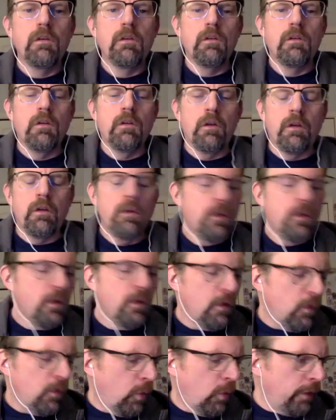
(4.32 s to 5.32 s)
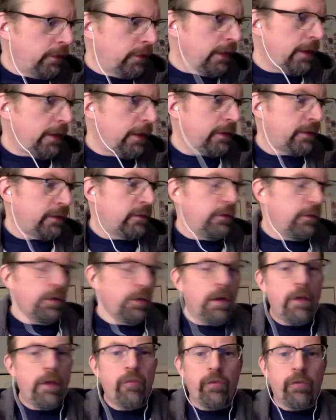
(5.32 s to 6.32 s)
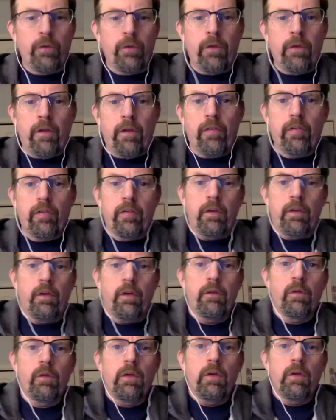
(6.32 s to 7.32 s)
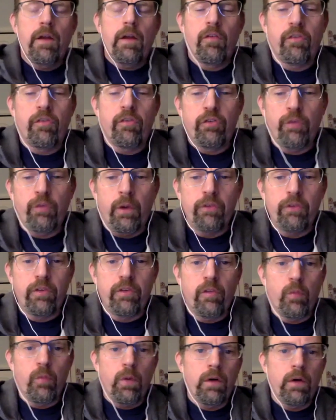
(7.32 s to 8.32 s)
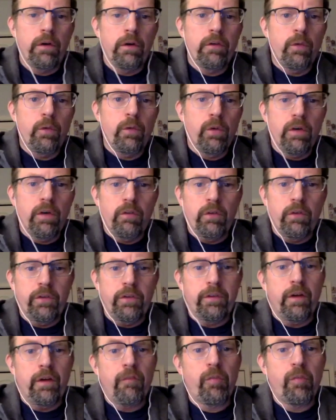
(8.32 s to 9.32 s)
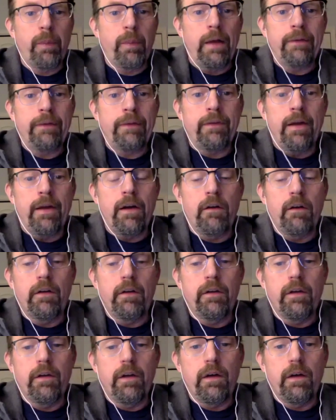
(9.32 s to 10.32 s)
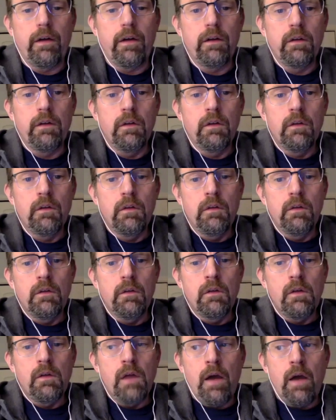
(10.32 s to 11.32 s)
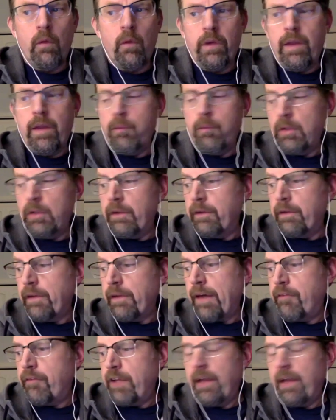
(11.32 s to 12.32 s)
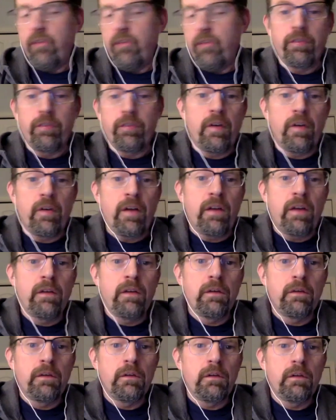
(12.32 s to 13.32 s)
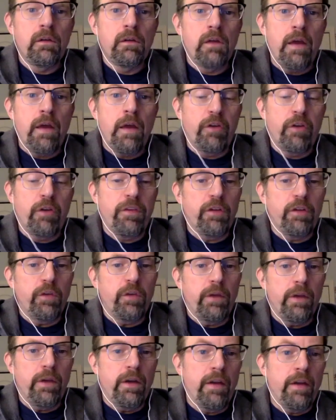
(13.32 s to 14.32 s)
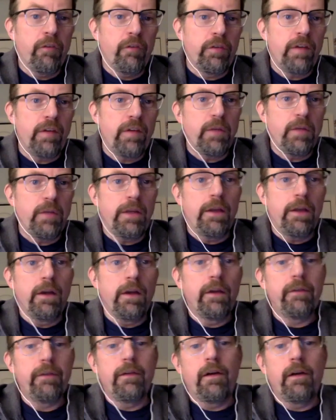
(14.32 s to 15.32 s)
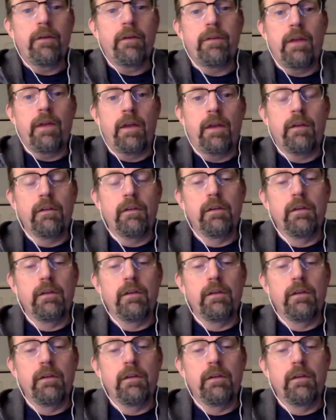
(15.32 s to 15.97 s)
Good. What got you guys through this? You know, there were a lot of situations where you were in a really tough spot there, and how were you able to have an answer for everything you needed every time you needed it there at the end?